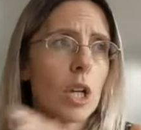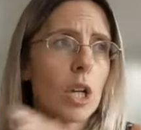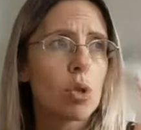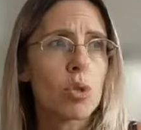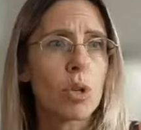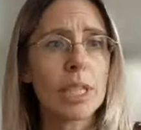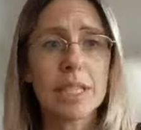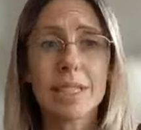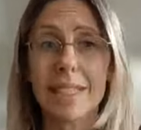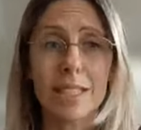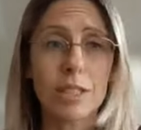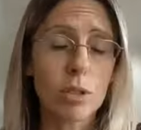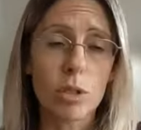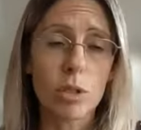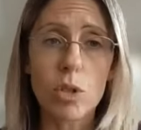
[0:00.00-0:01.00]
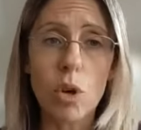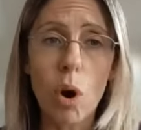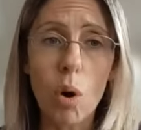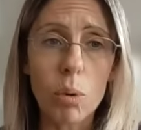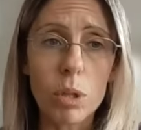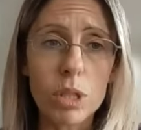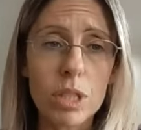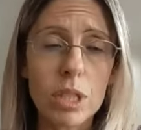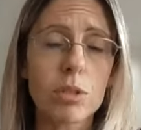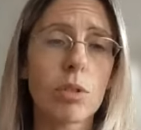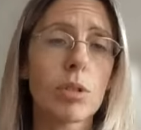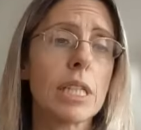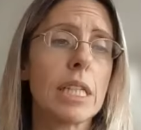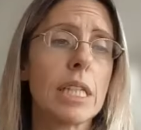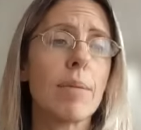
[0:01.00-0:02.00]
Usually they don't know what they're
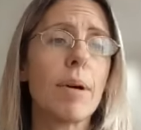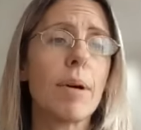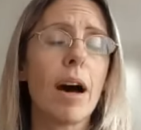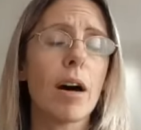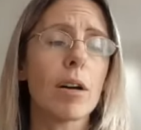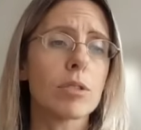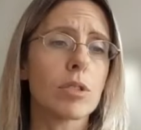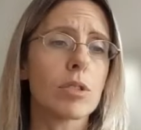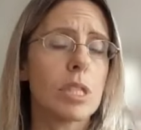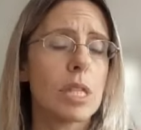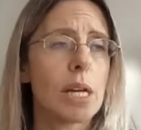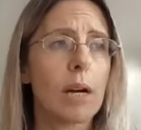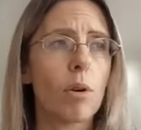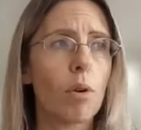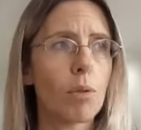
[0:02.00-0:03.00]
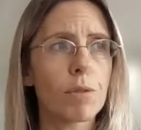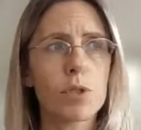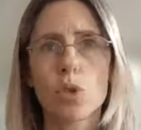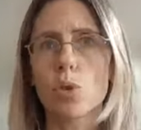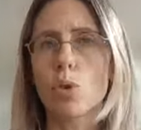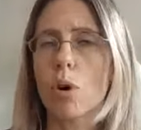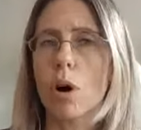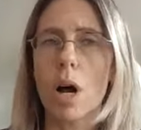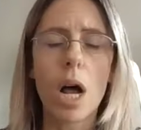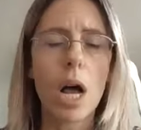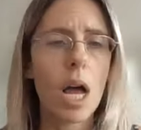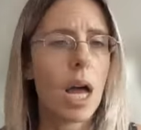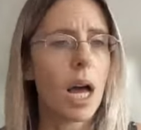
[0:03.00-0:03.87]
talking about because they are offshore